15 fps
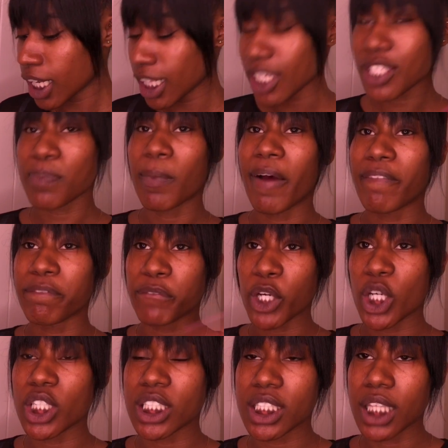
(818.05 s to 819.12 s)
This is my
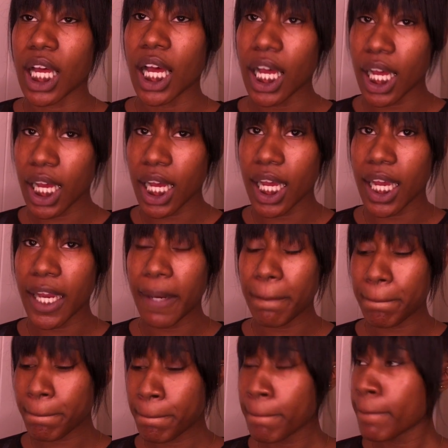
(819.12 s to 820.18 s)
first time.